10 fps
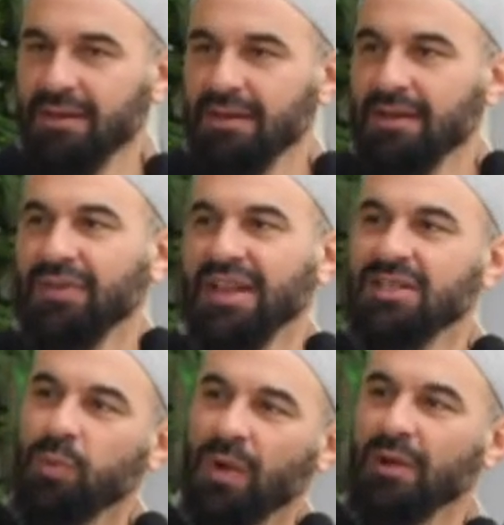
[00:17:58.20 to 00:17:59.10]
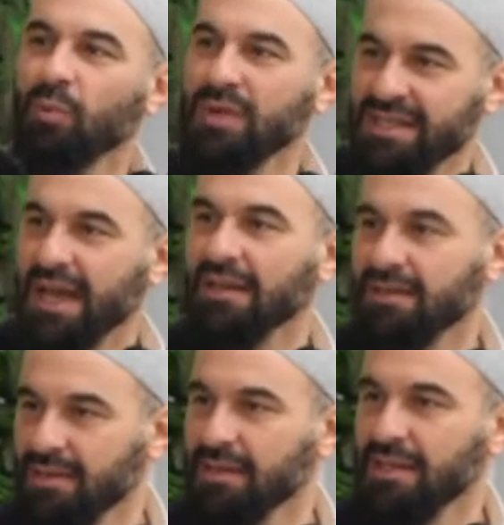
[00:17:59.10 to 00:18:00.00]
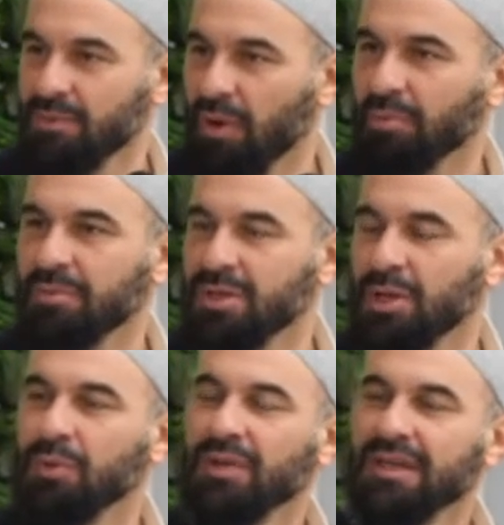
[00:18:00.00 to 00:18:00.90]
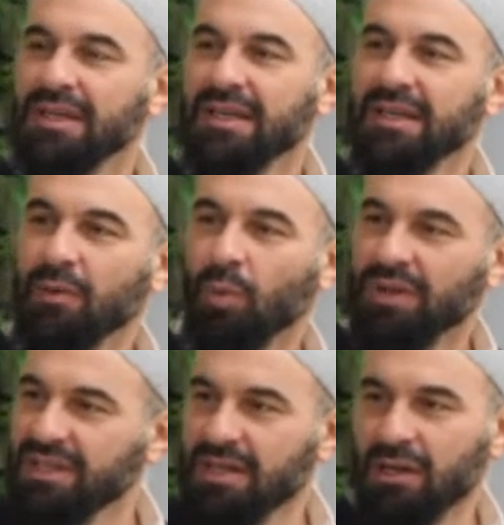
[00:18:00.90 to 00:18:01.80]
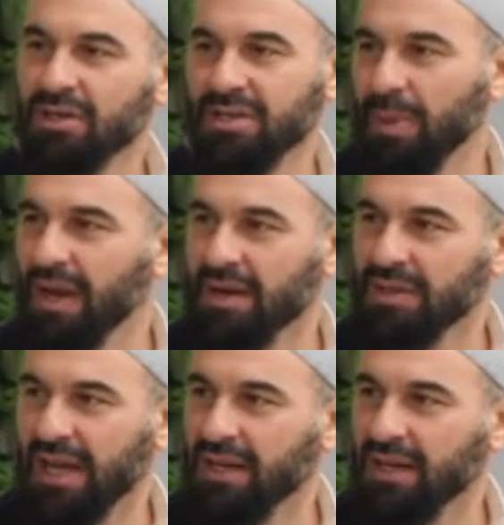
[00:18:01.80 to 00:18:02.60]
that's where we start to see these problems. So what does Allah subhanahu wa ta'ala